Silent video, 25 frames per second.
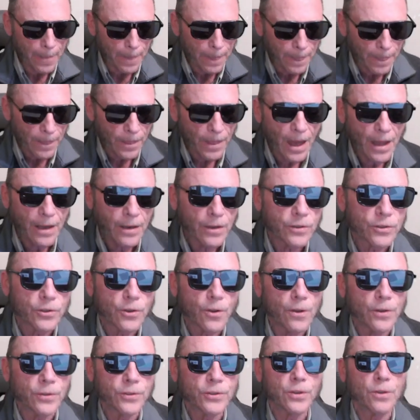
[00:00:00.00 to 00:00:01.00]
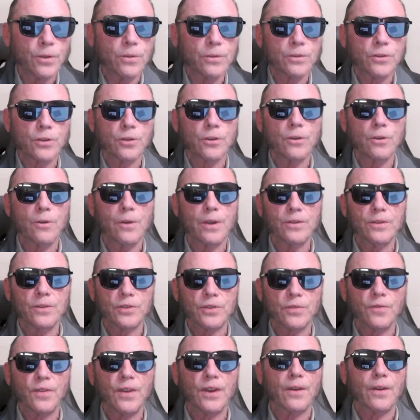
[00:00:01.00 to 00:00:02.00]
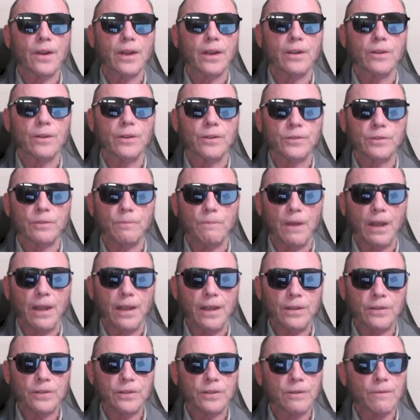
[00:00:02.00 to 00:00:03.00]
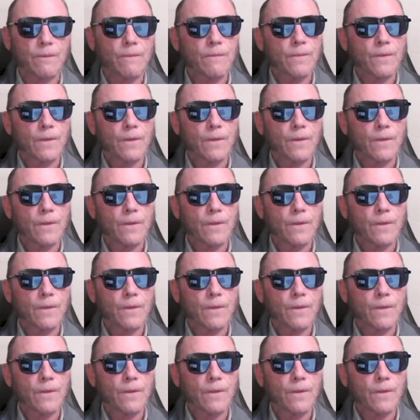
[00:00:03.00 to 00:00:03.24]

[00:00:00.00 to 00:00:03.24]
That is also true in spherical space,